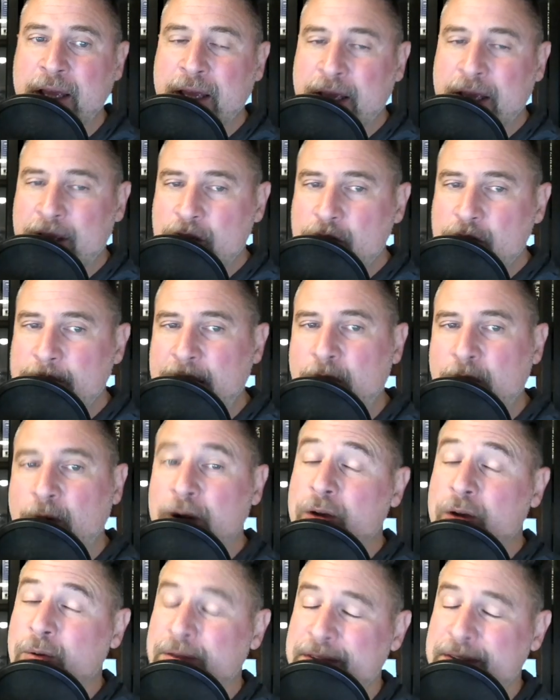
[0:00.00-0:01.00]
you may wonder
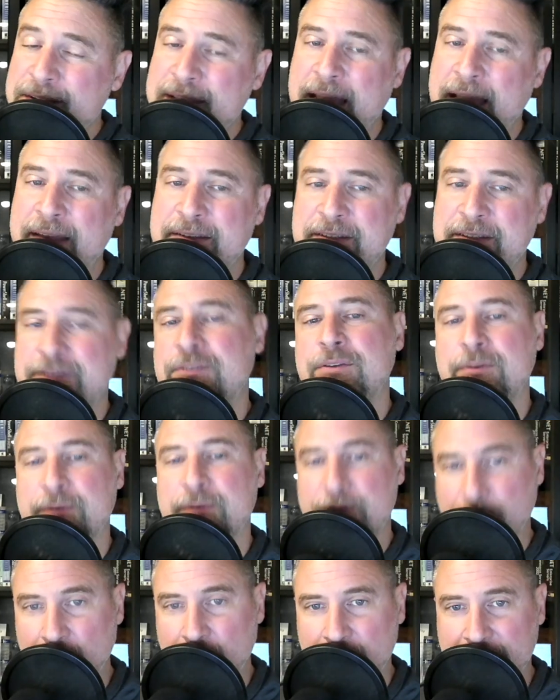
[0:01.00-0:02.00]
what this has to do with
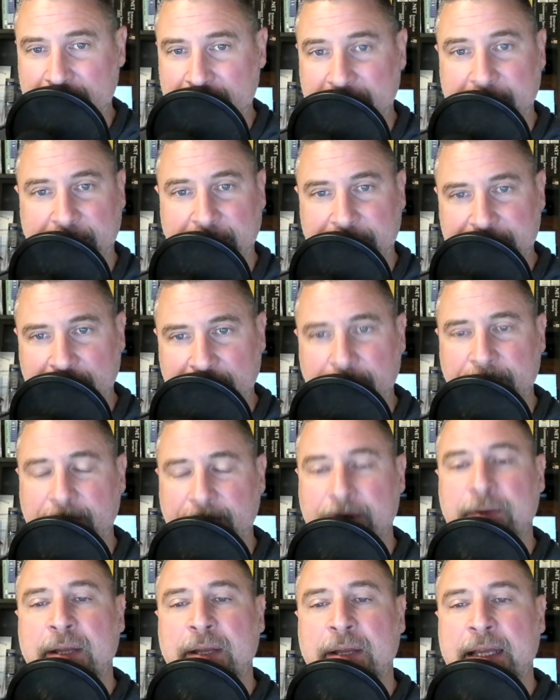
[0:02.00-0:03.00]
COVID, and I'll tell you.